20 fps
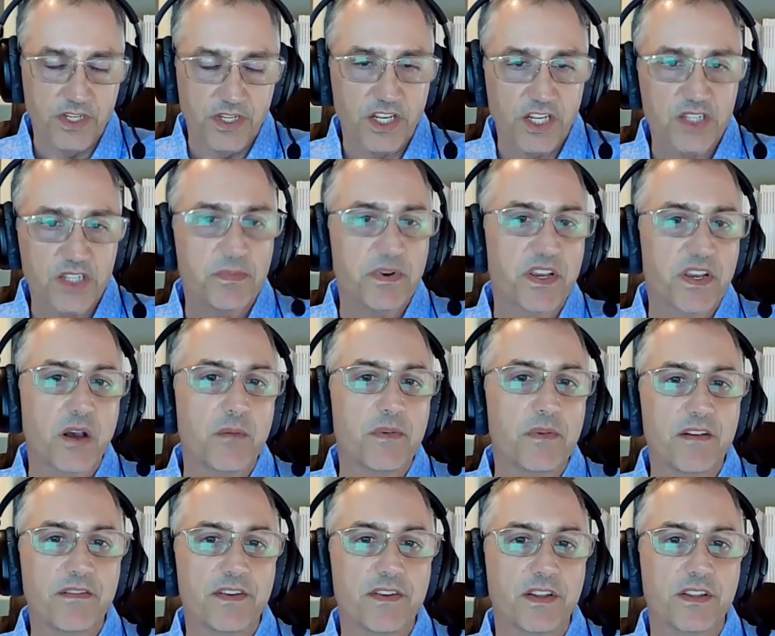it's become
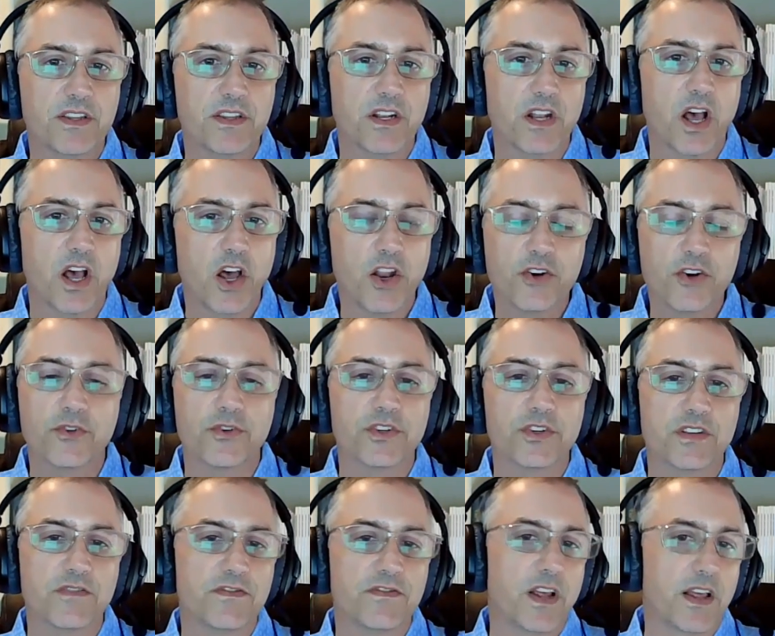evident that
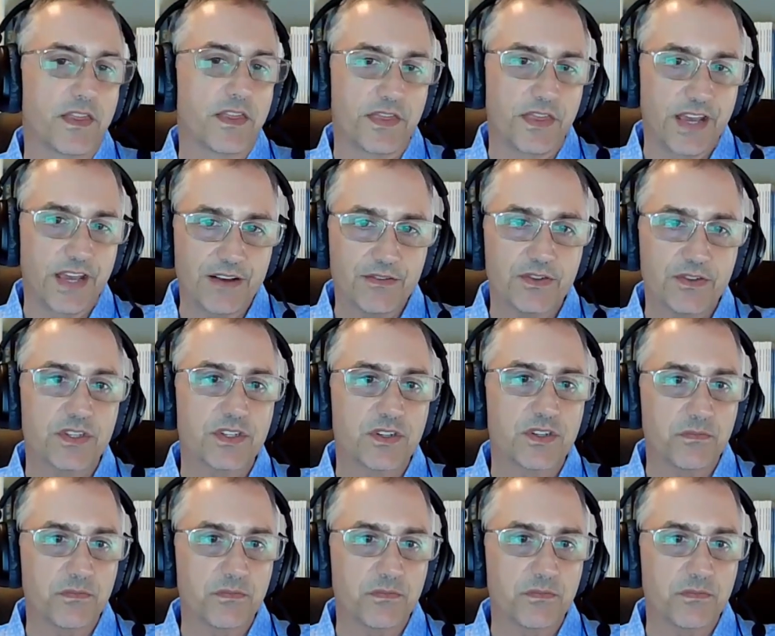hundreds, if not thousands,